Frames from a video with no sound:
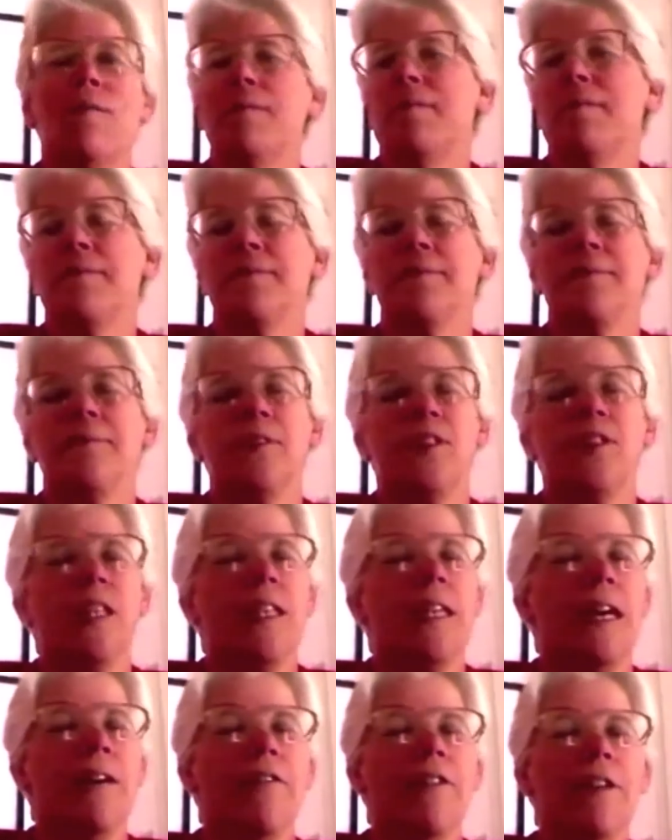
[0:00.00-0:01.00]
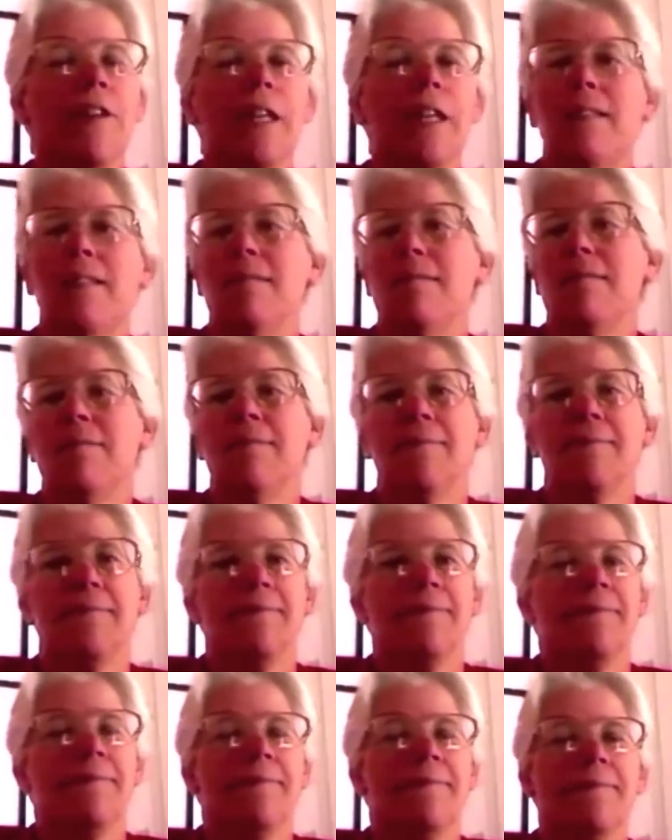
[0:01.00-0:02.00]
she never did.
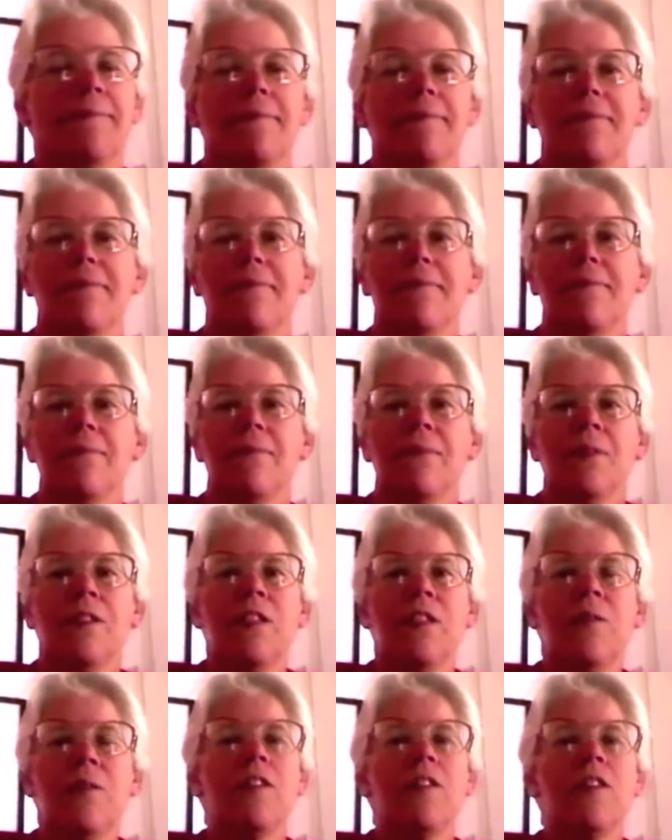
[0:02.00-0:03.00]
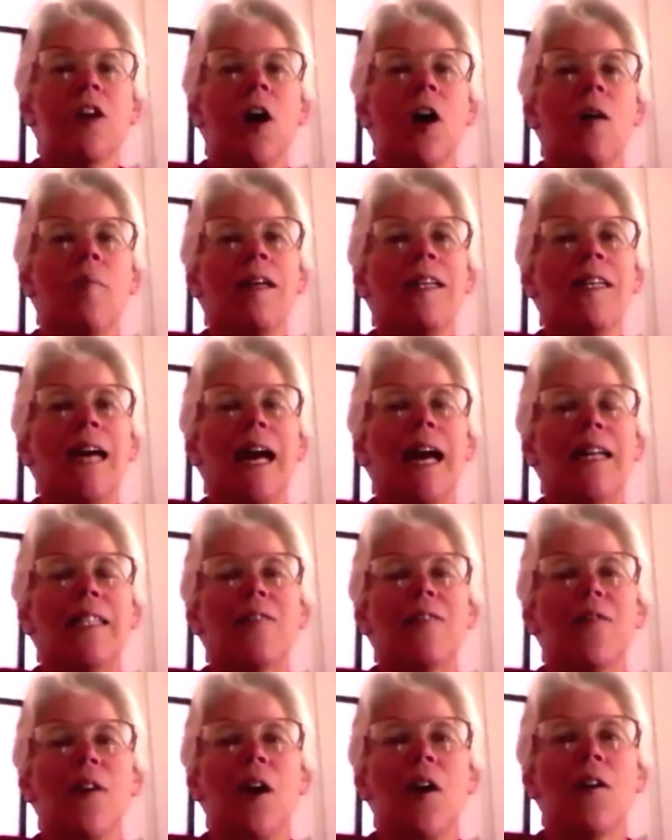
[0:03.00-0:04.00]
She was all my dad's
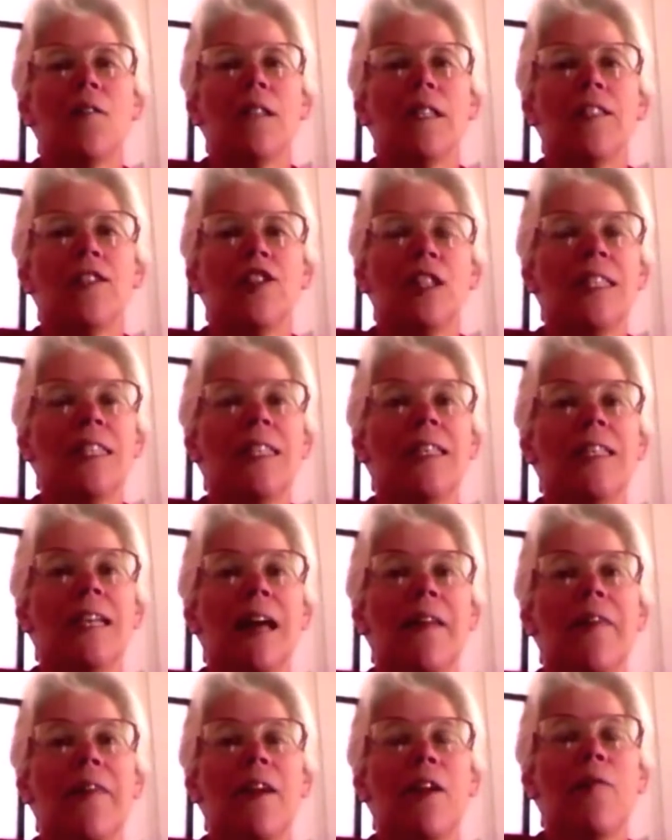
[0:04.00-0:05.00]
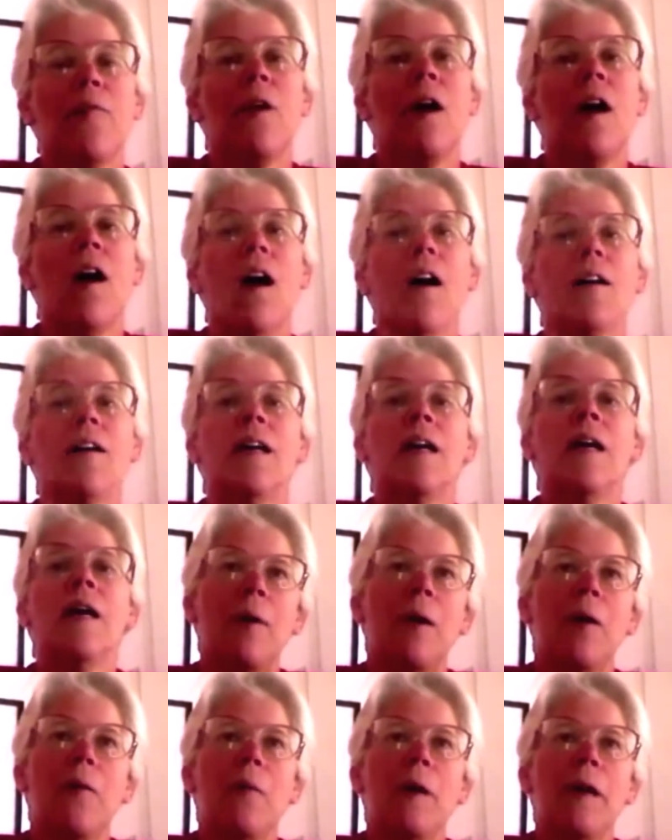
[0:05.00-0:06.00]
fault, and she did nothing wrong.
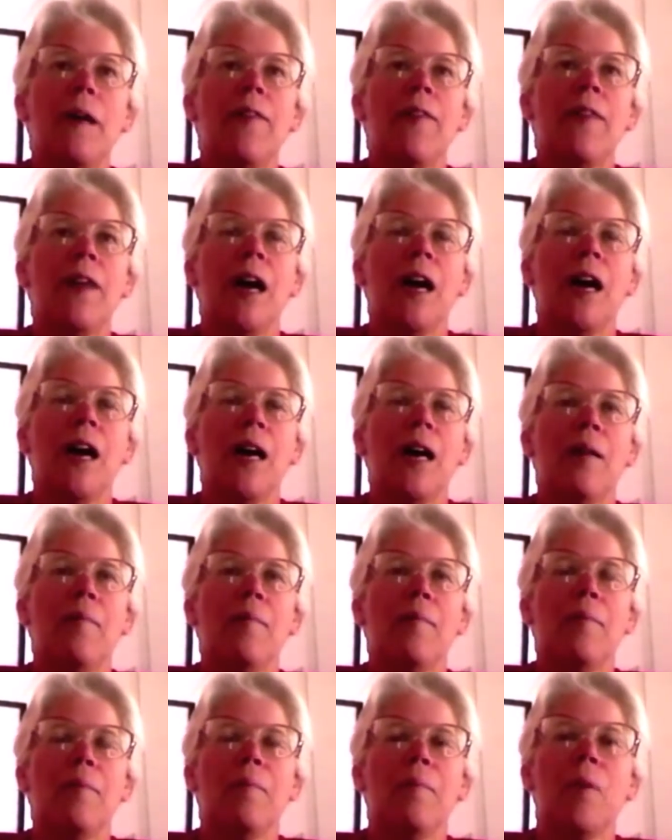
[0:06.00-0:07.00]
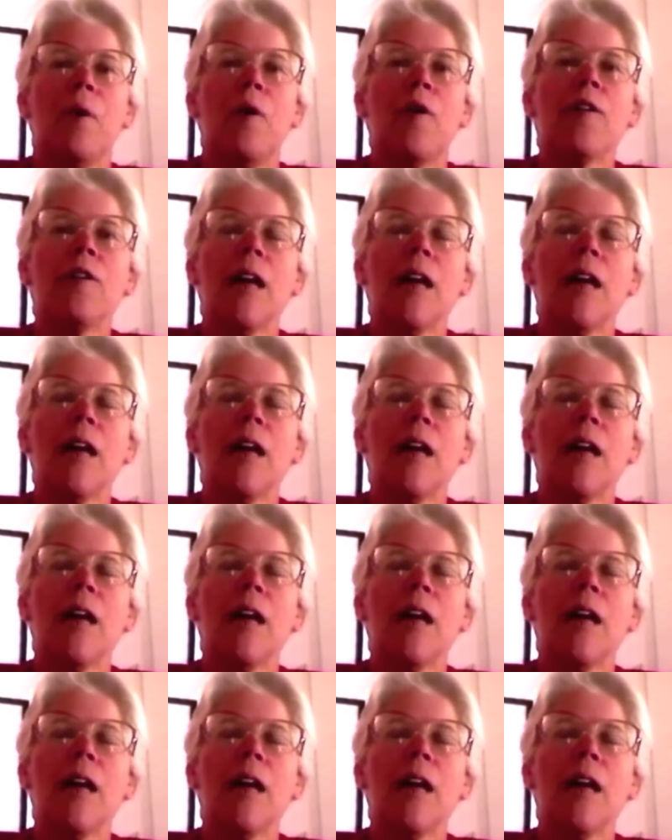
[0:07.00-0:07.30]
With um, borderline